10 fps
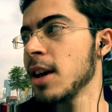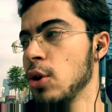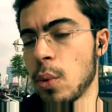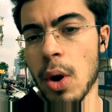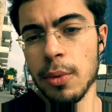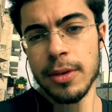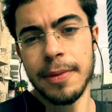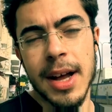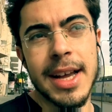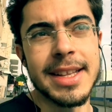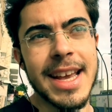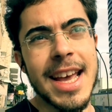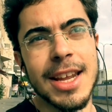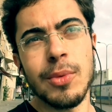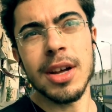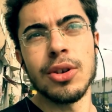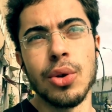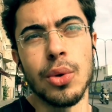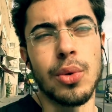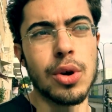you won't find anyone who